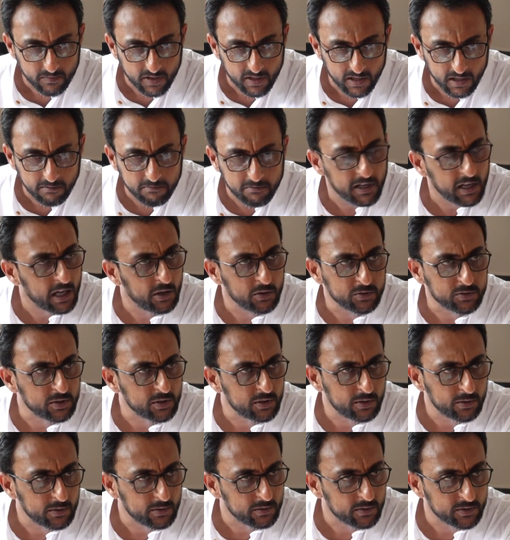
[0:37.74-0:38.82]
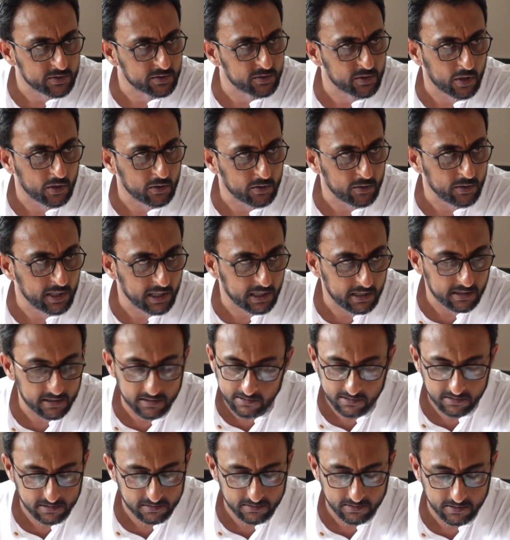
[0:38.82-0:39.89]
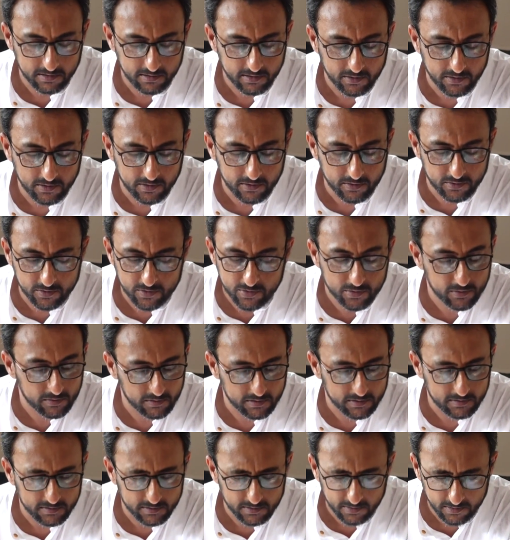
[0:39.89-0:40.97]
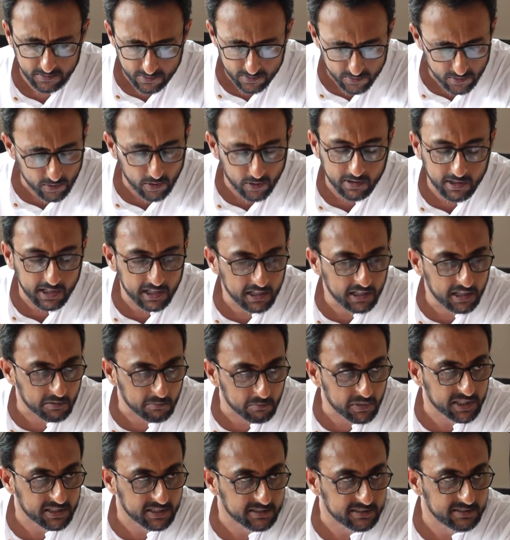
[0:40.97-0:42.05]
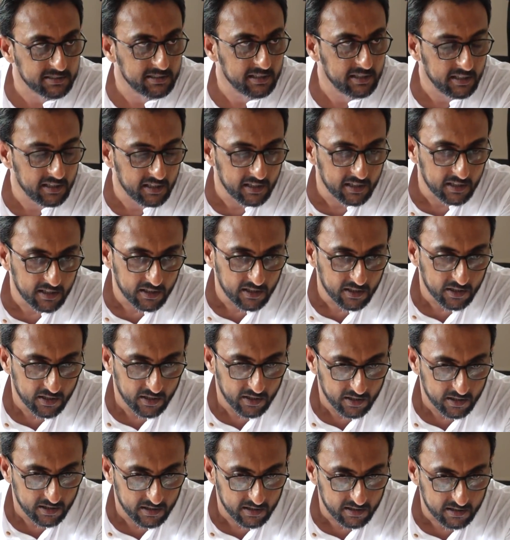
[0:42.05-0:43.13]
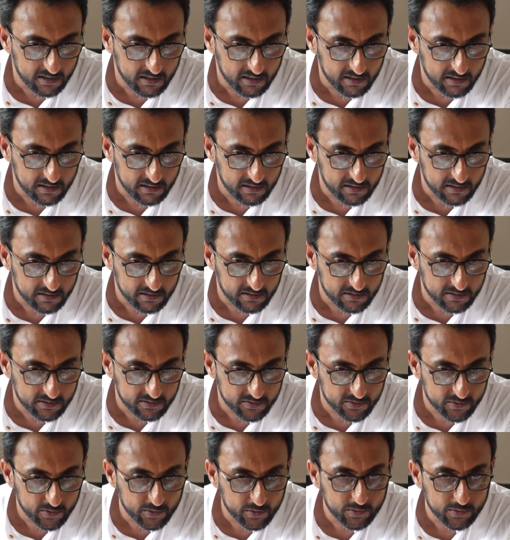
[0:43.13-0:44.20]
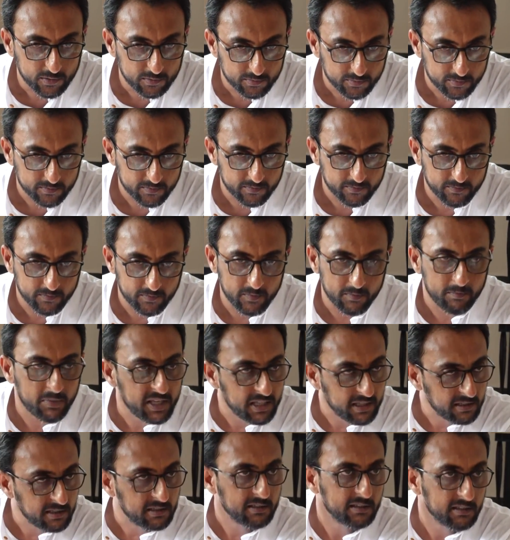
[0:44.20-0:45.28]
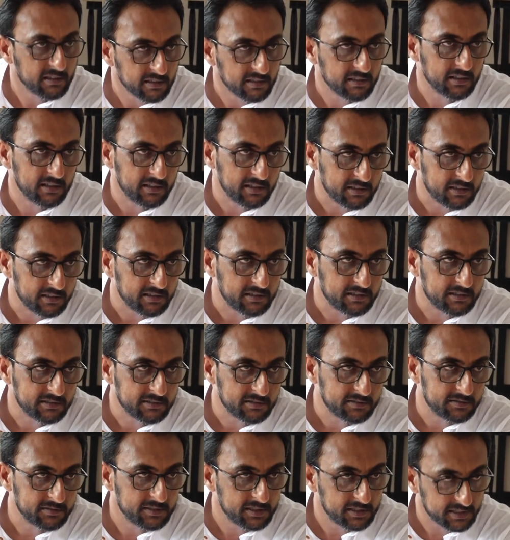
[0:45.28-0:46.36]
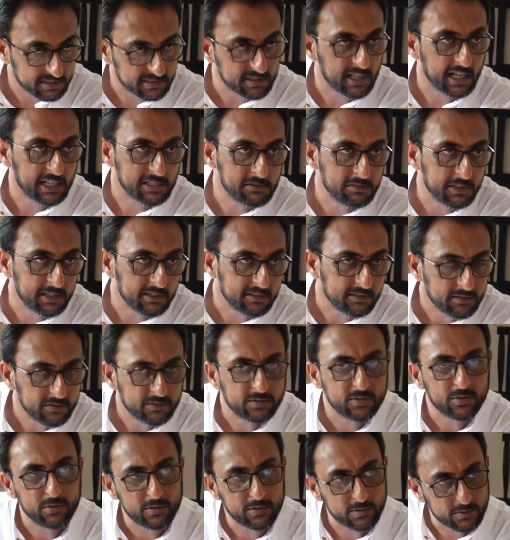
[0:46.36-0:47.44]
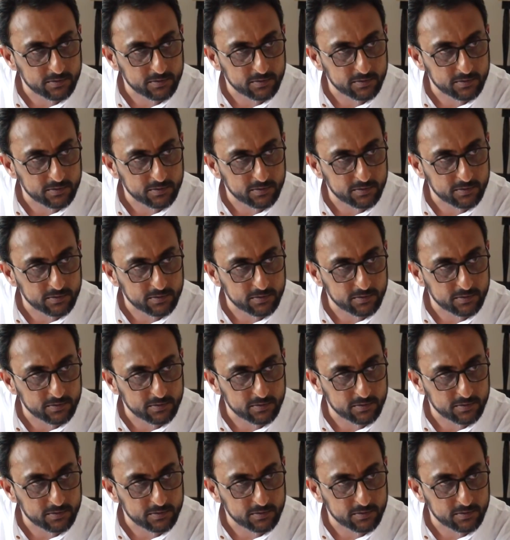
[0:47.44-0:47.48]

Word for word: every household used not to get, uh, used, to, uh, used to not get Ganpatis. Uh, so being this Rajwada, so